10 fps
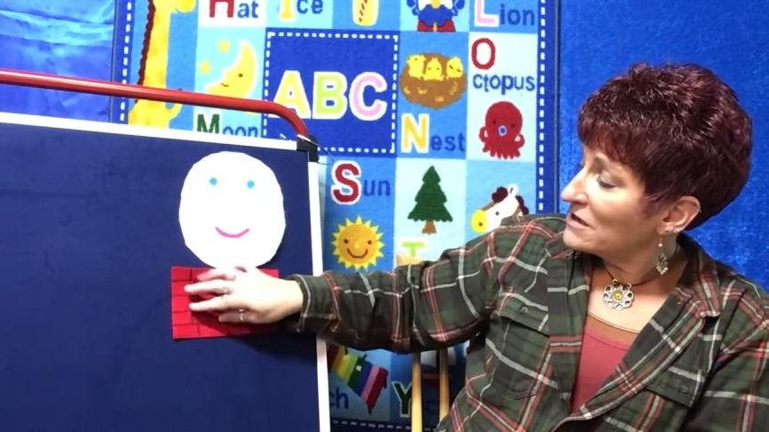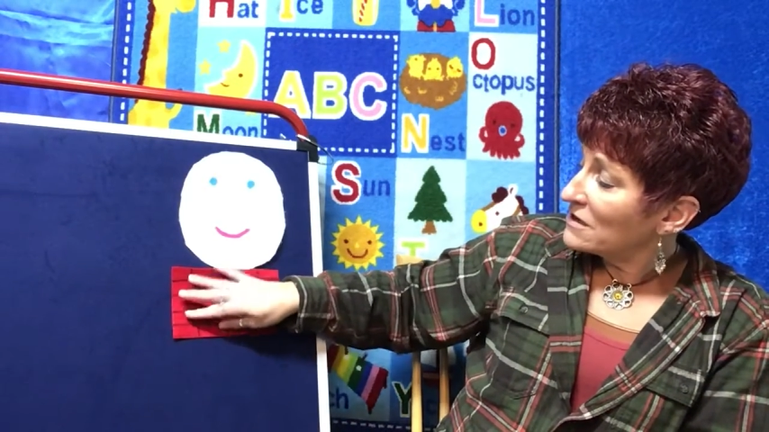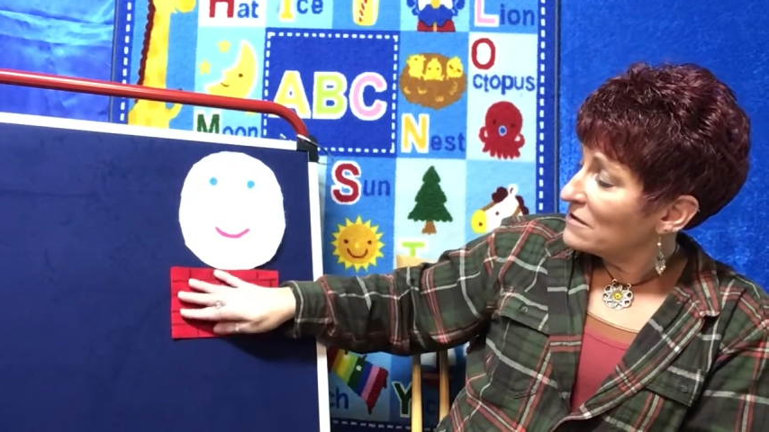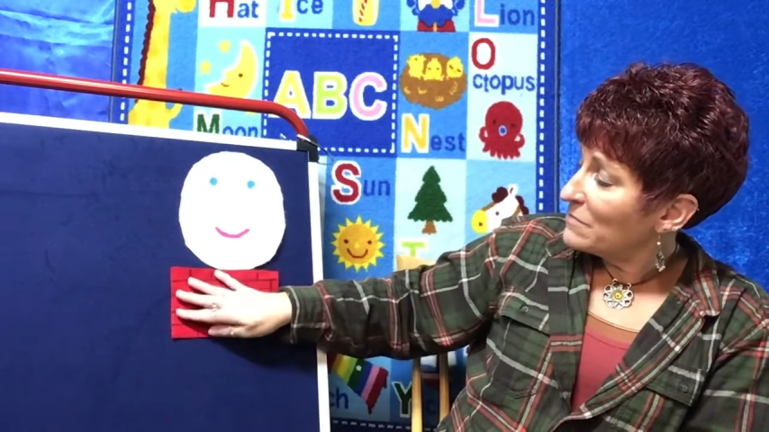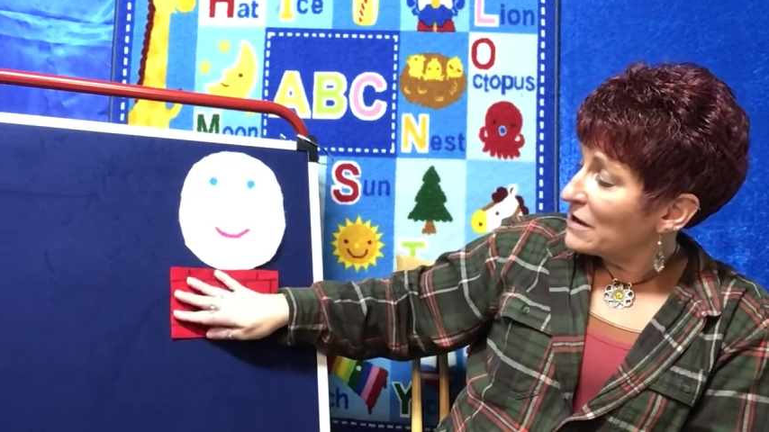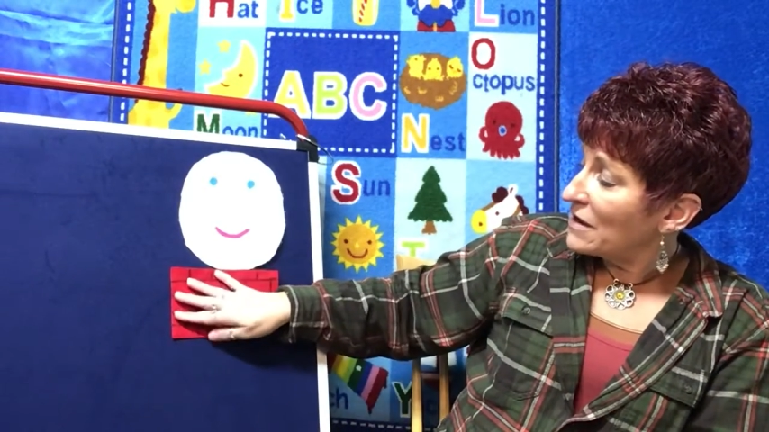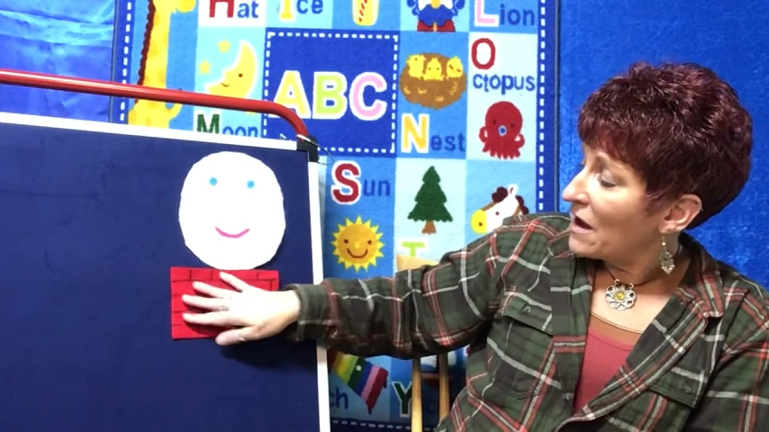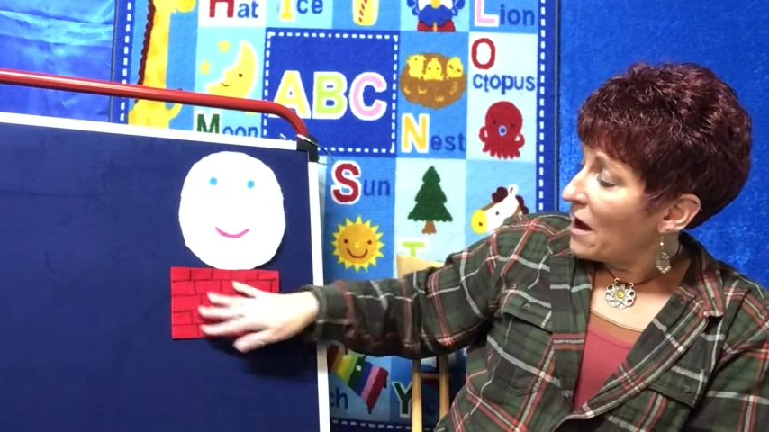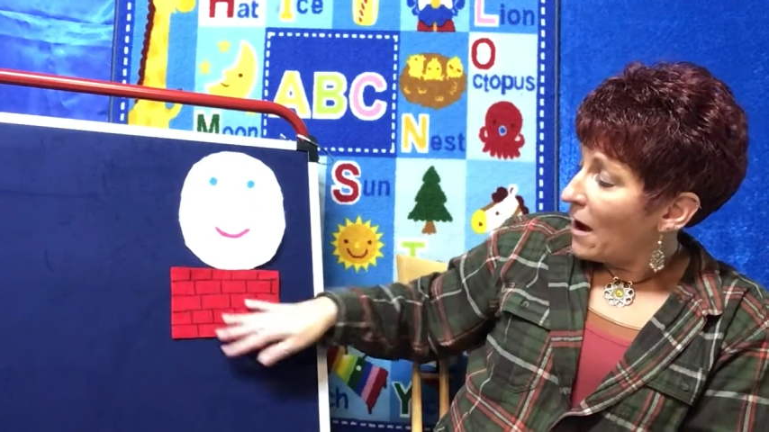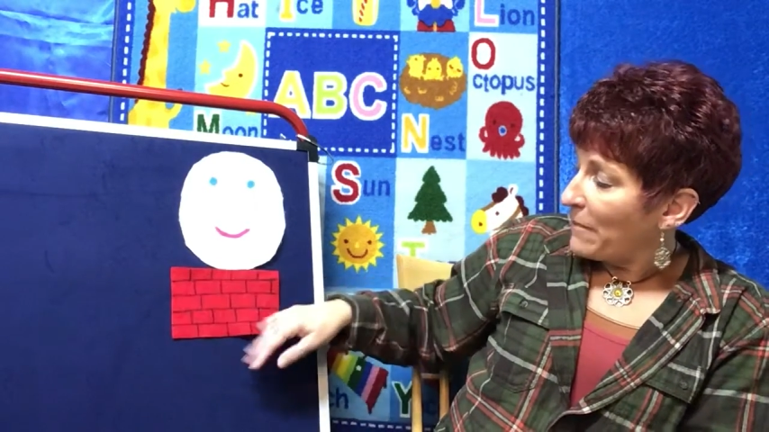It could be
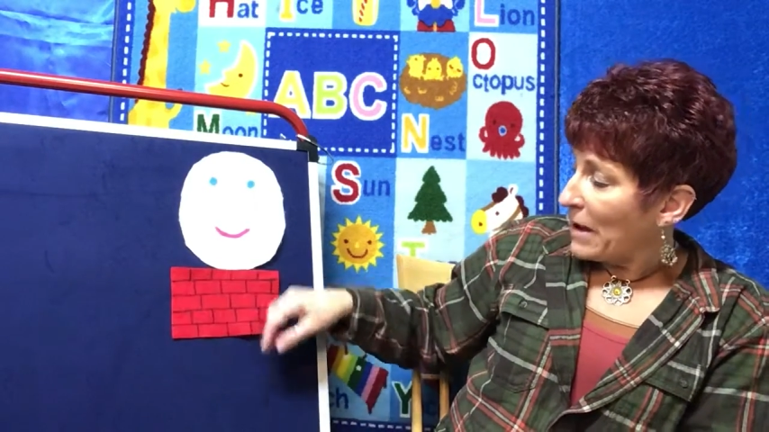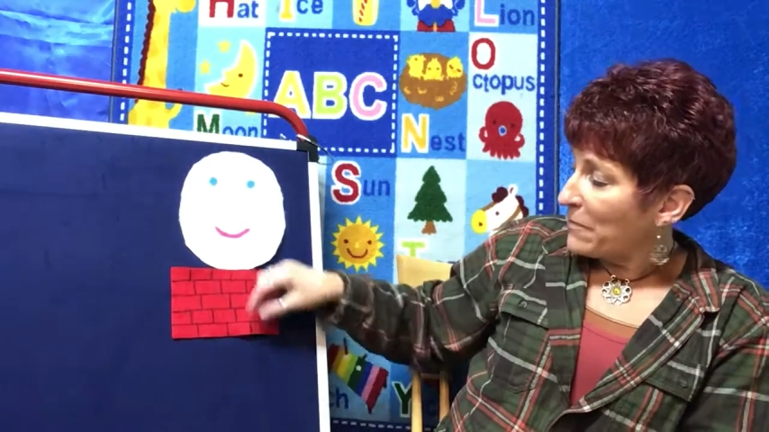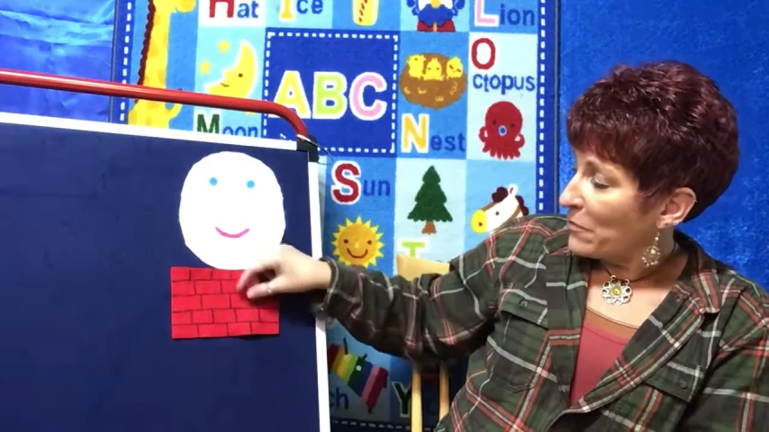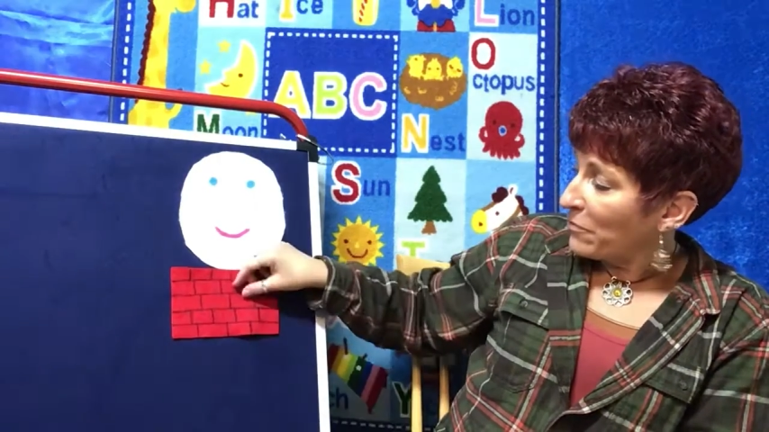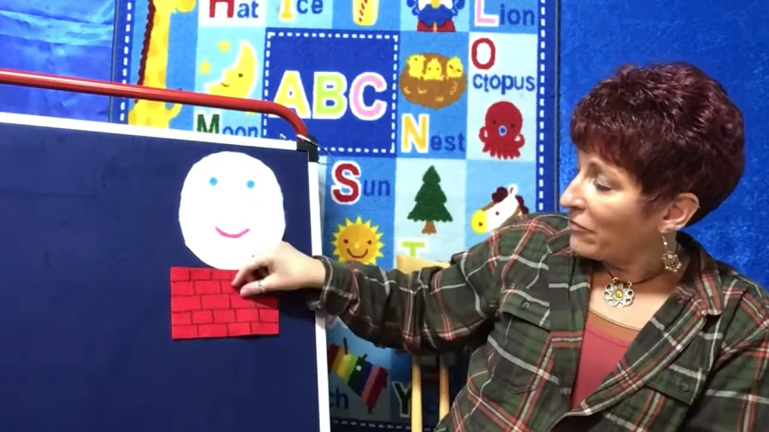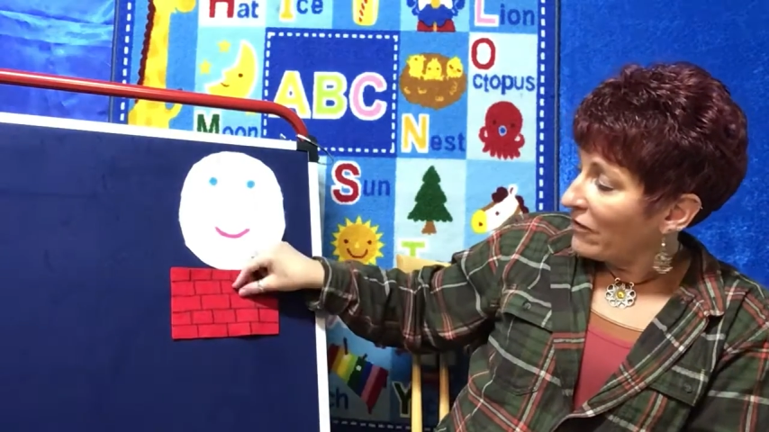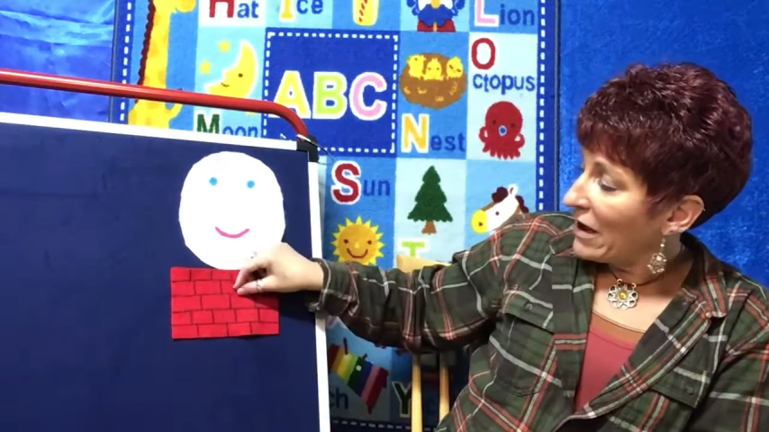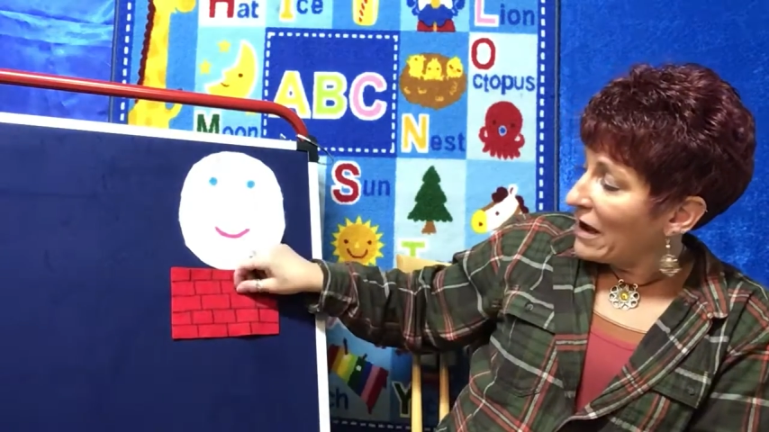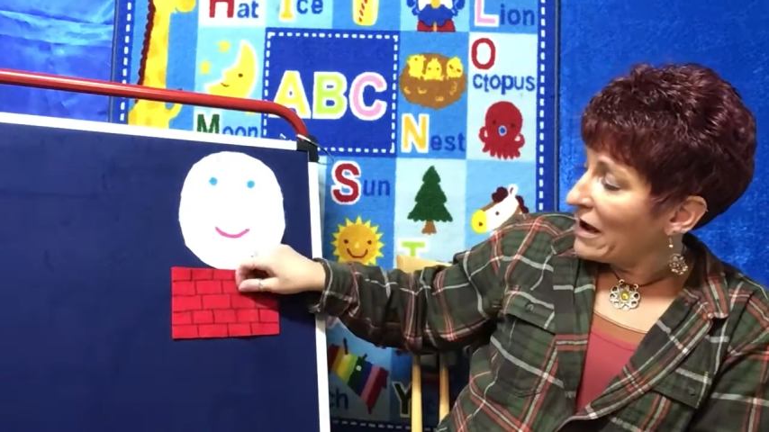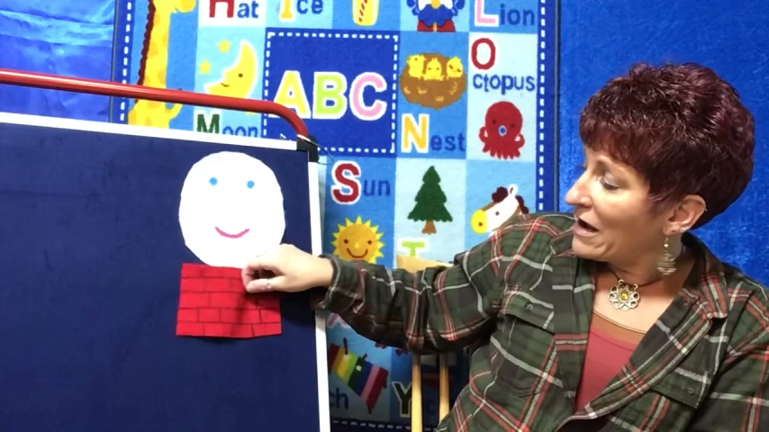a paper
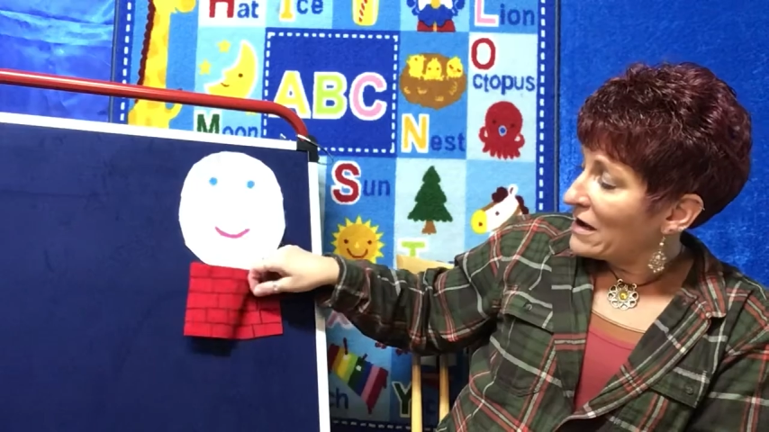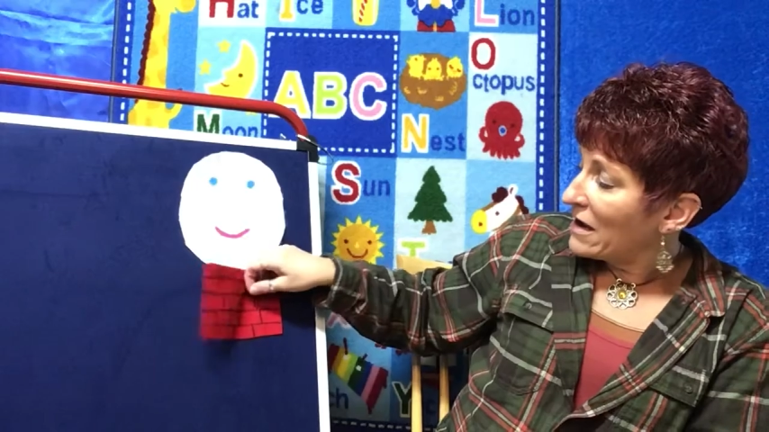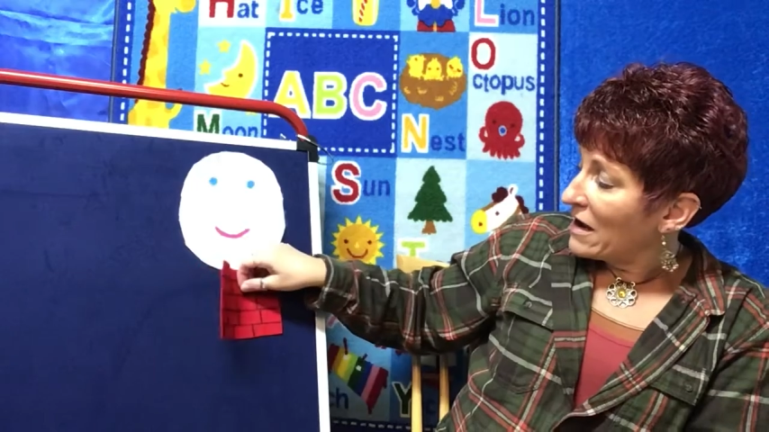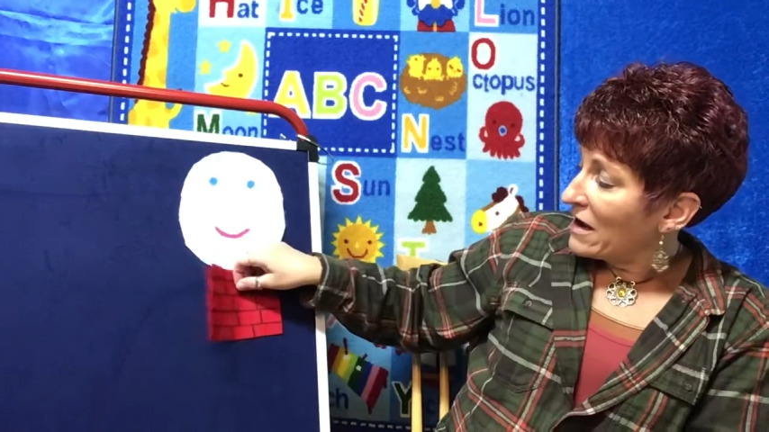plate.